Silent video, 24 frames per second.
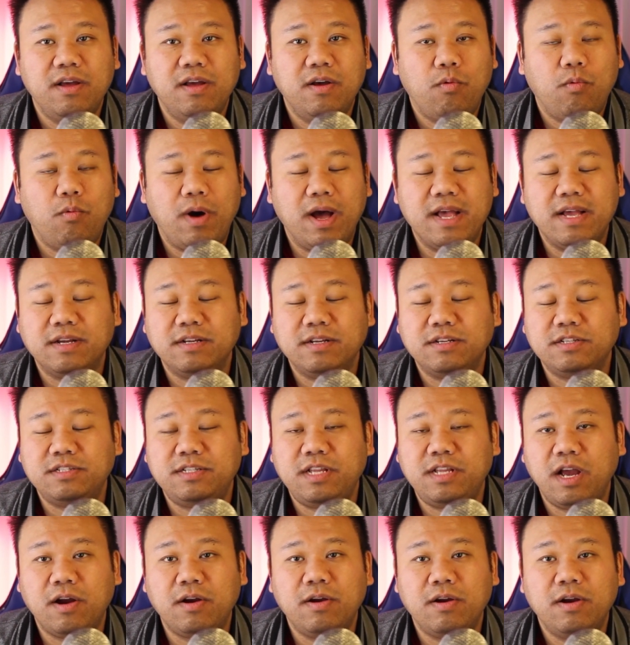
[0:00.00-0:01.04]
Why is
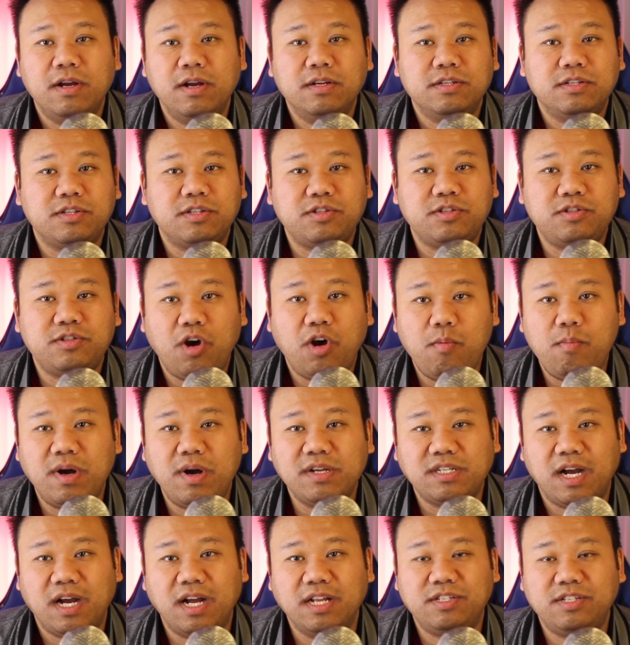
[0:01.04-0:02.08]
there so much
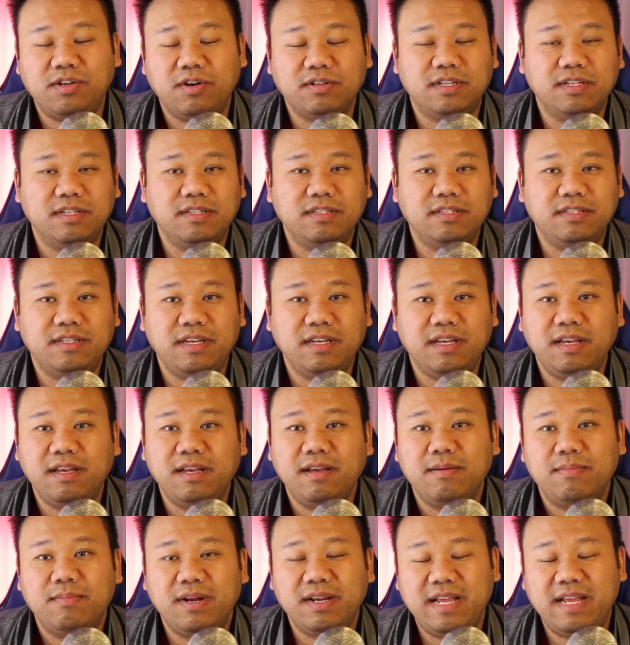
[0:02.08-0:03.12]
uncertainty?
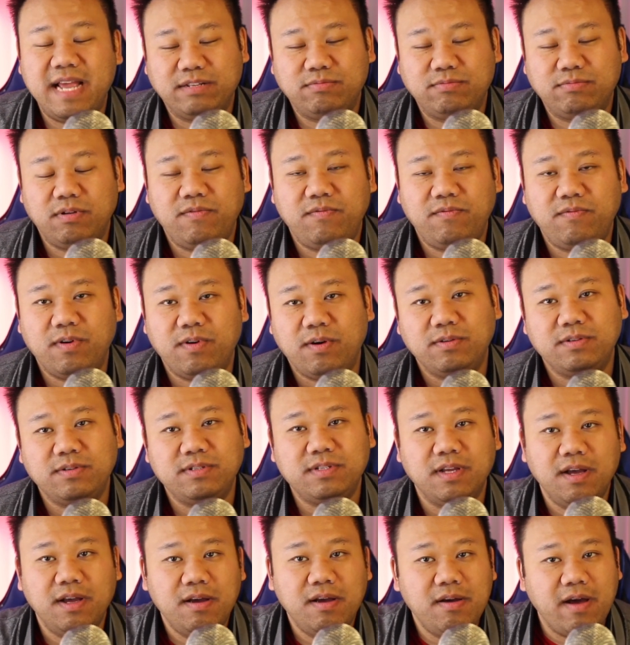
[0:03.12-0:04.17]
But guess what
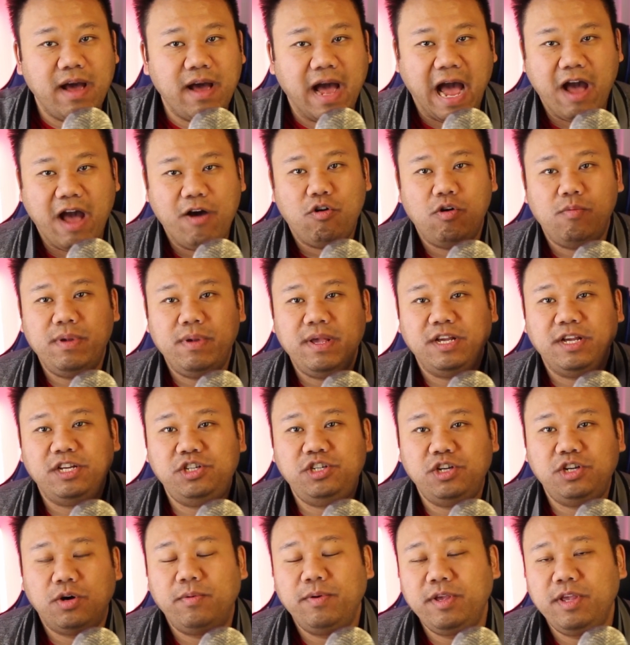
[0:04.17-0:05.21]
folks, I will be
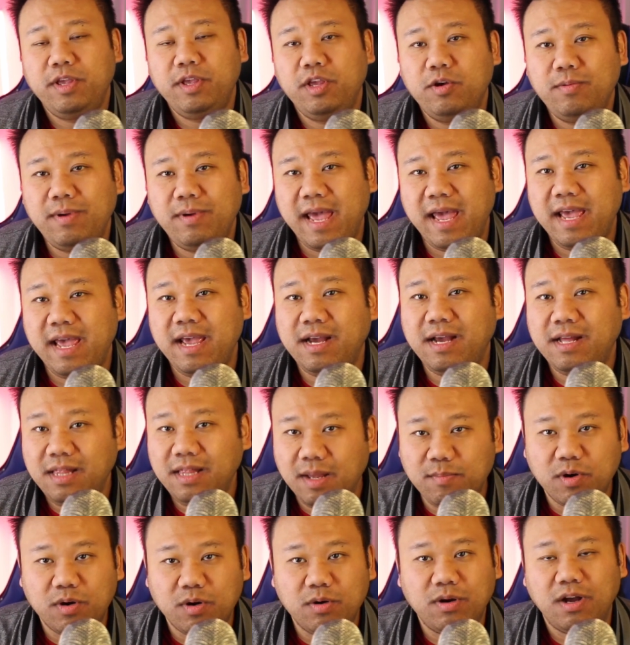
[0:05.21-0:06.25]
showing you a
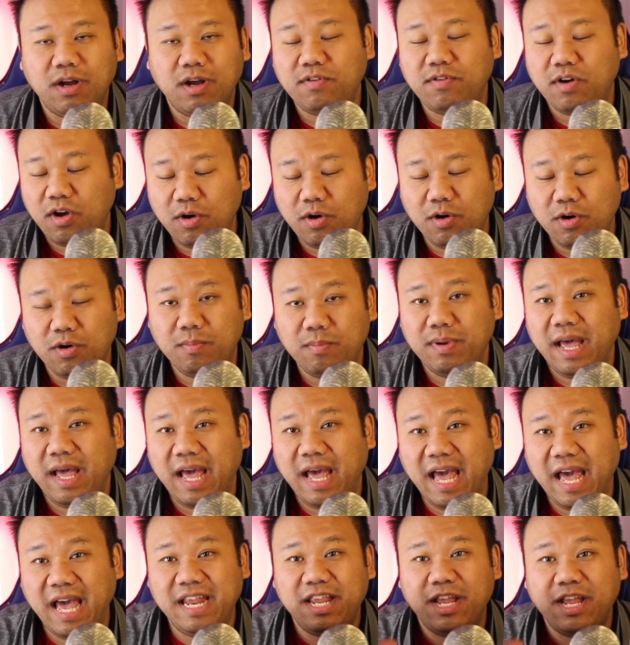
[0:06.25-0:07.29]
glimmer of hope
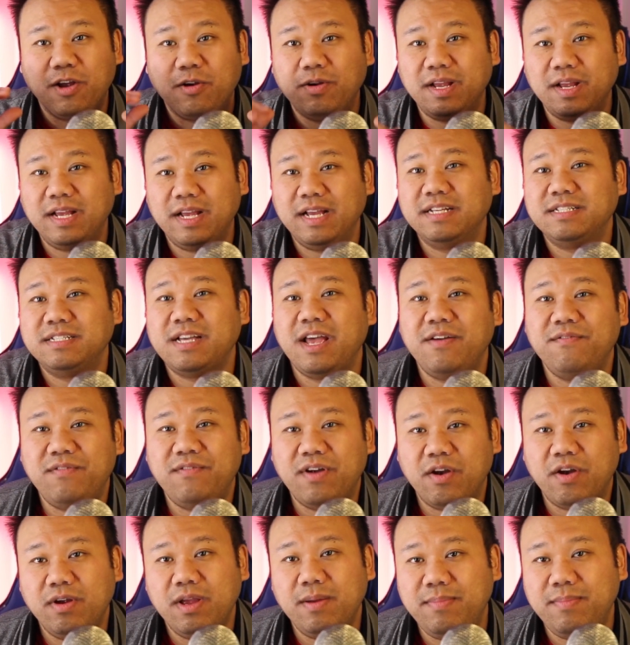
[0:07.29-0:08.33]
and there is a
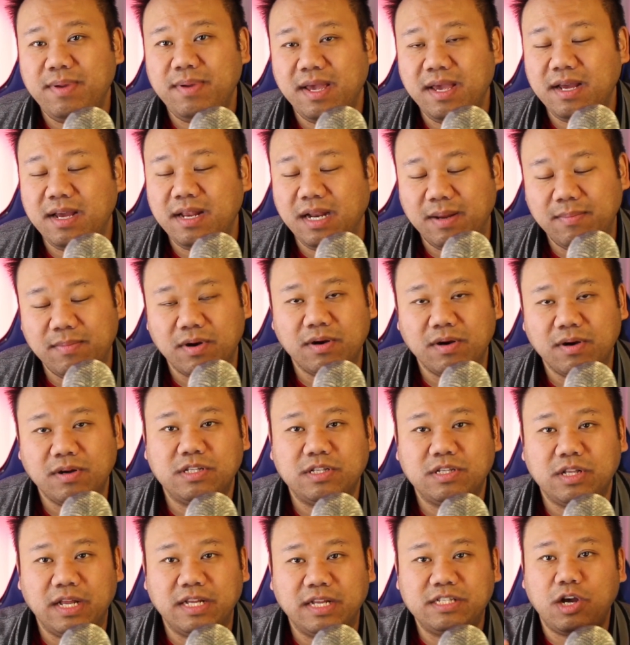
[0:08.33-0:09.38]
very big glimmer.
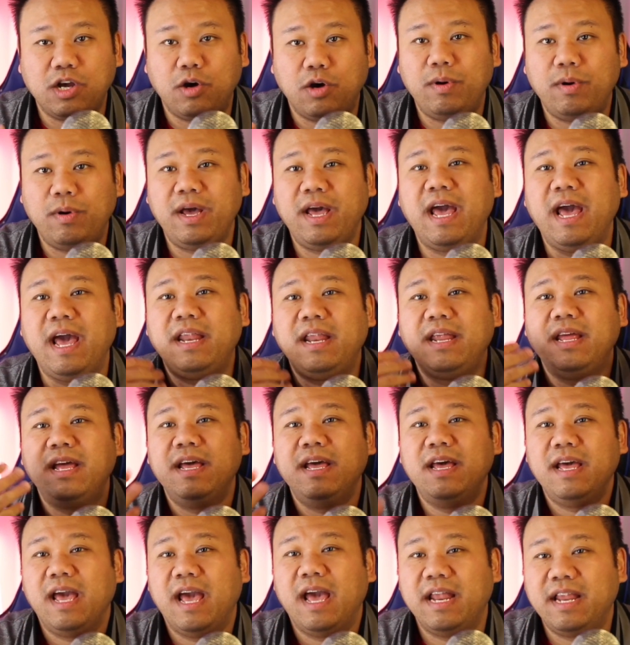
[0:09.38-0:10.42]
So let's go ahead
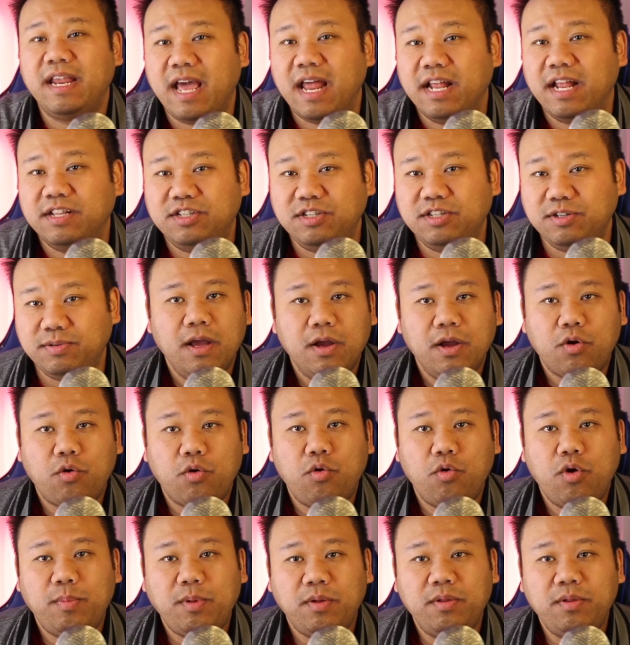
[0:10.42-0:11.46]
and get into it.
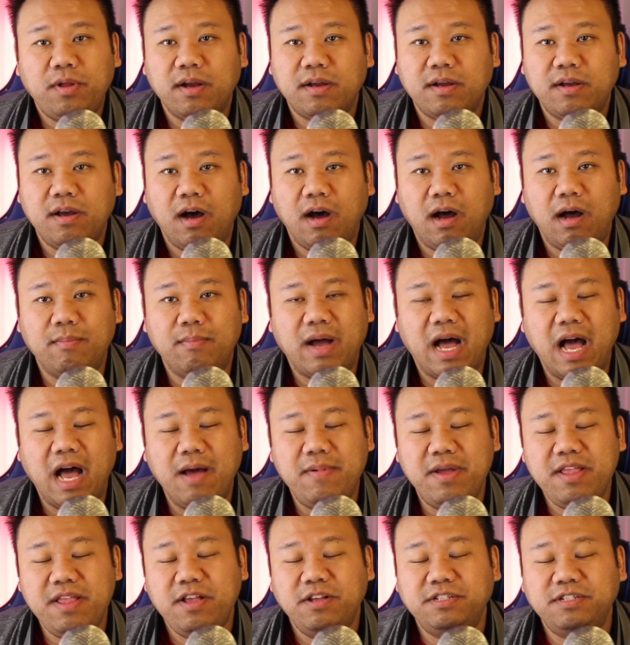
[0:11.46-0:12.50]
Crypto.com, I've
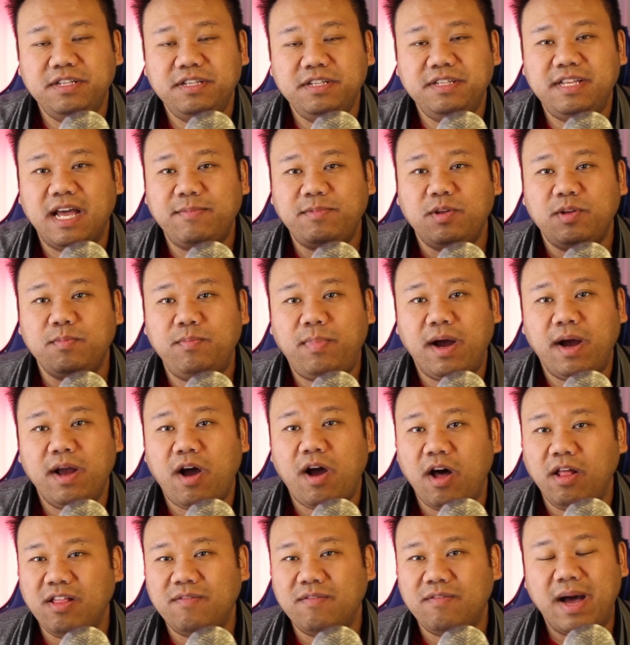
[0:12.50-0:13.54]
been using them to buy
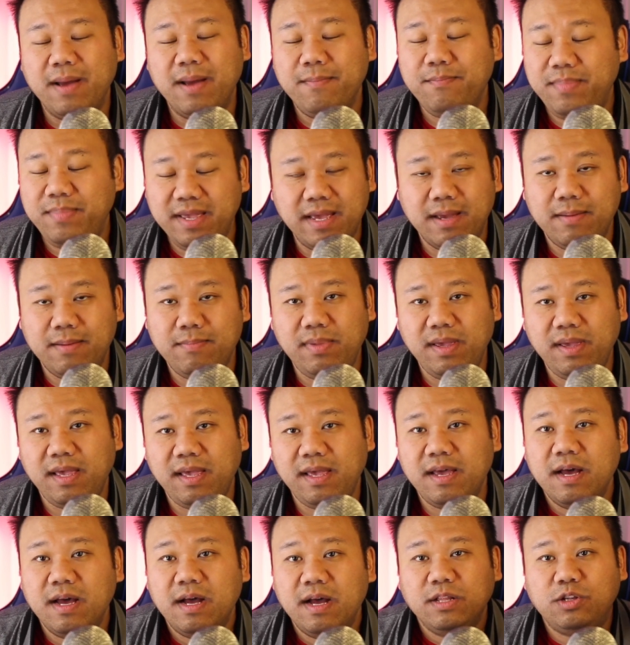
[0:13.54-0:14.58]
all of my
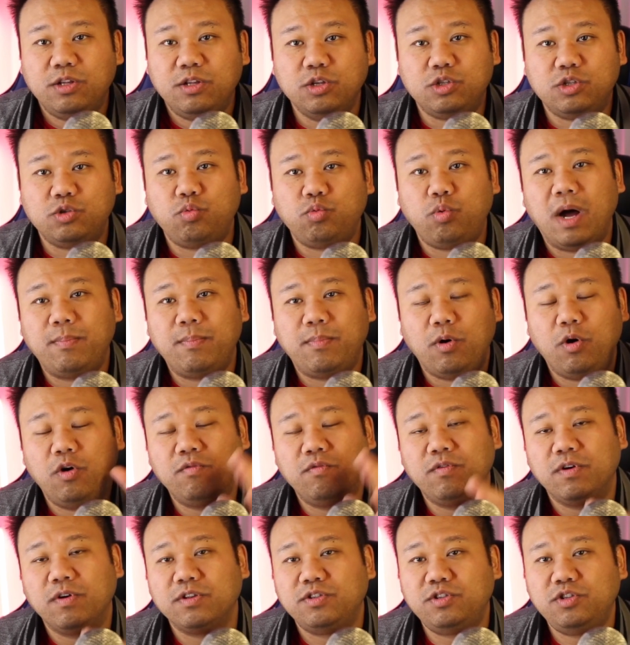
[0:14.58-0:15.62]
BNB to swap
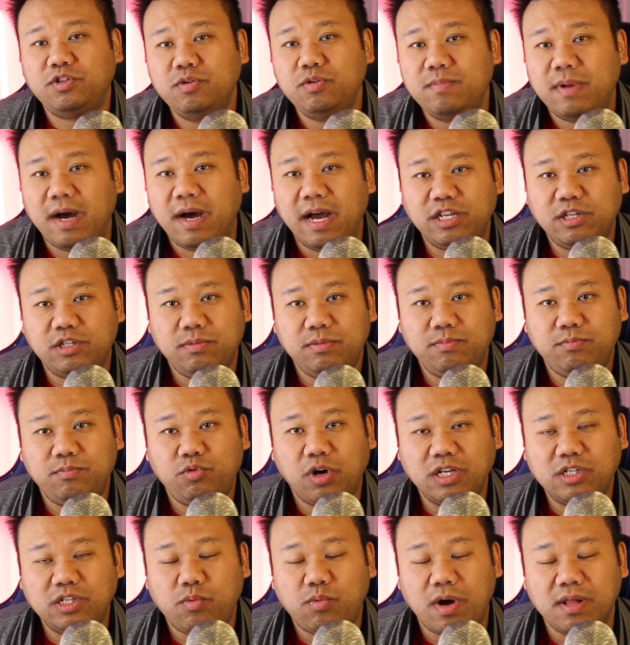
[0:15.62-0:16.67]
over to my
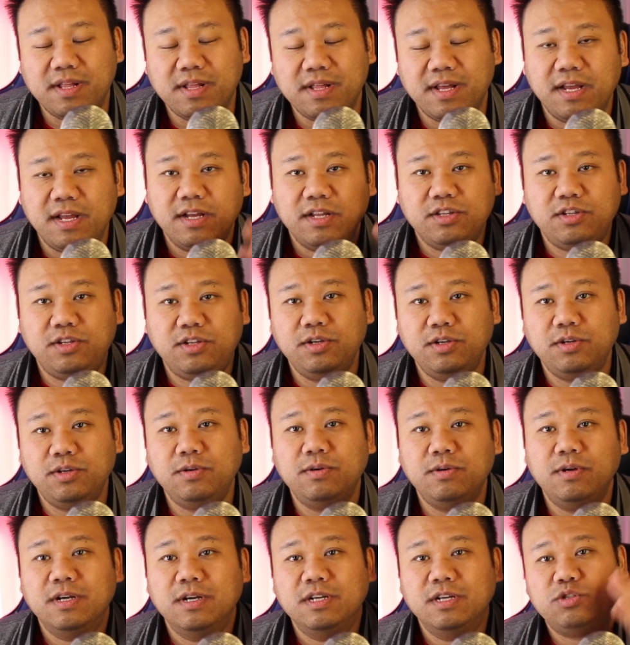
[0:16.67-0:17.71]
Trust Wallet
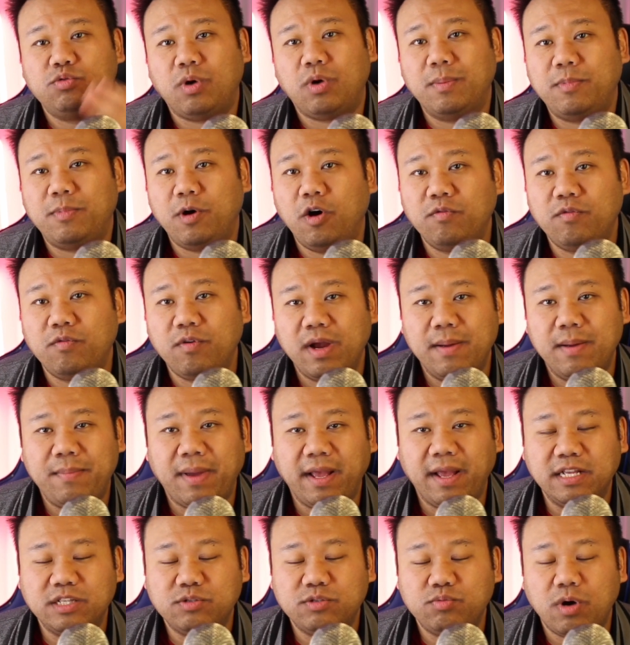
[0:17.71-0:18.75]
to swap over and
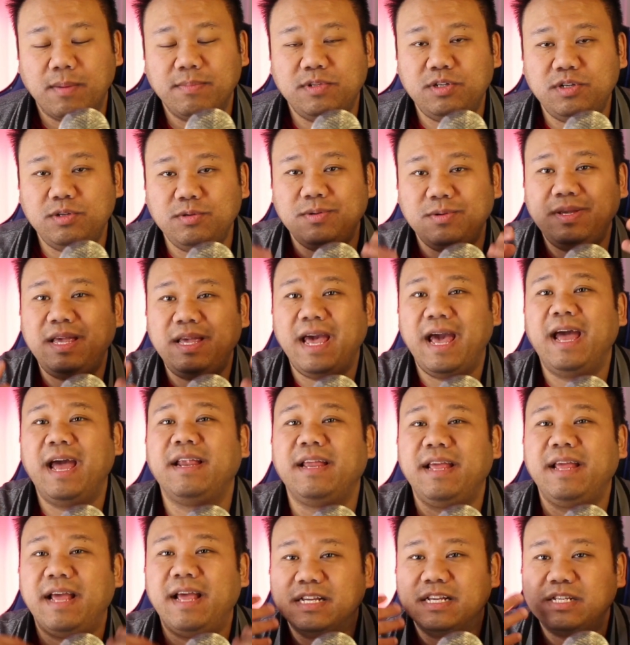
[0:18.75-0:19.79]
PancakeSwap to
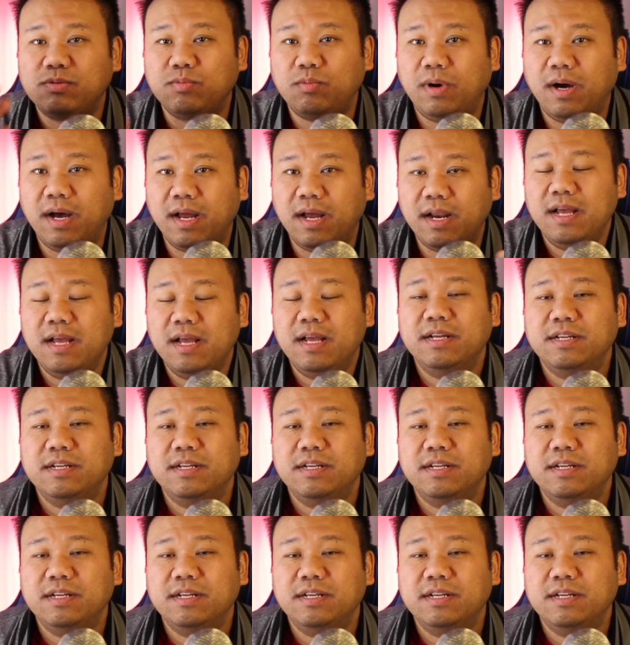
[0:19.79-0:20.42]
get, guess what?